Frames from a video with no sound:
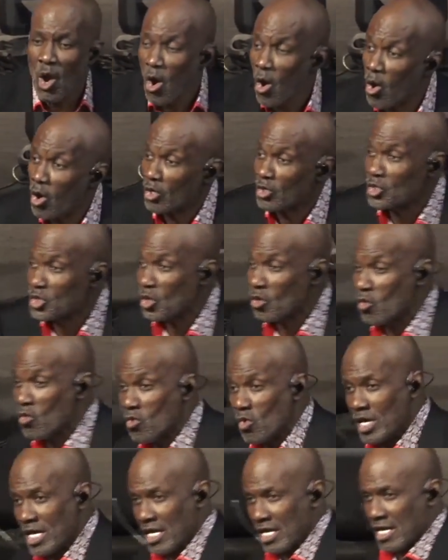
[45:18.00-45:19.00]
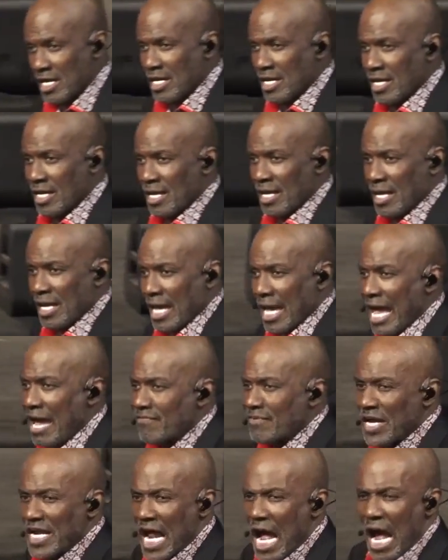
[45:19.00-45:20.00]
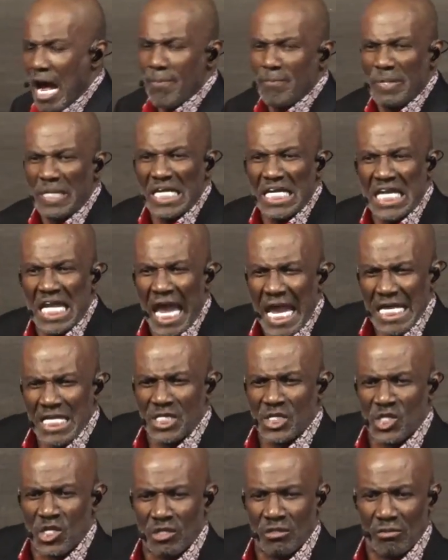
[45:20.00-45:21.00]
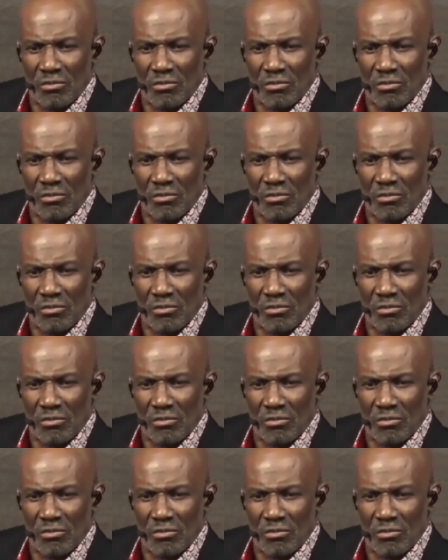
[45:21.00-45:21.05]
or do we have an obligation